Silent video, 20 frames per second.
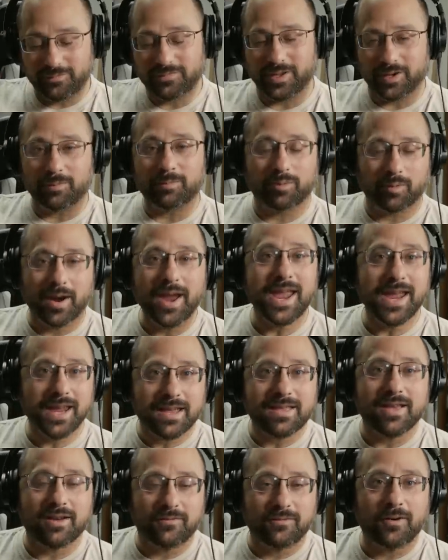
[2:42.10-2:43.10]
they'll break
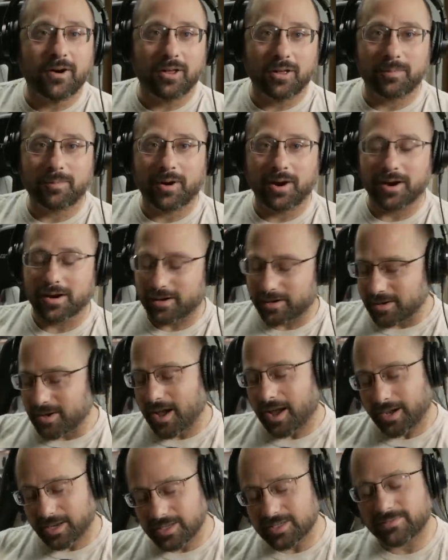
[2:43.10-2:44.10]
and they'll fall apart,
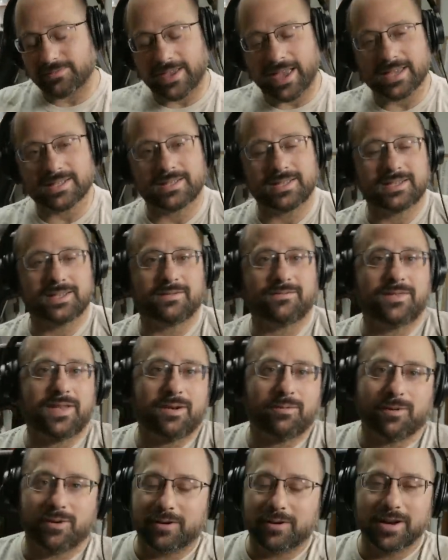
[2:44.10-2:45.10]
not as fast as if they
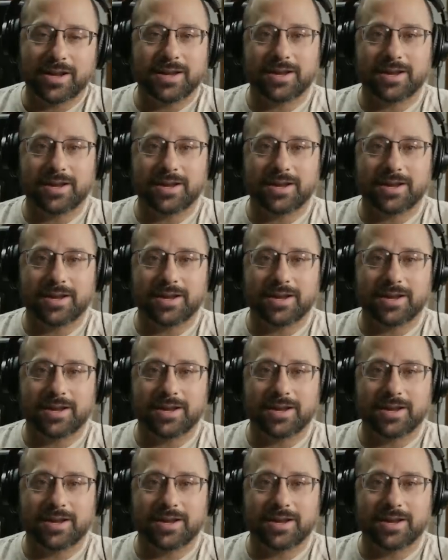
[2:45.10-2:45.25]
were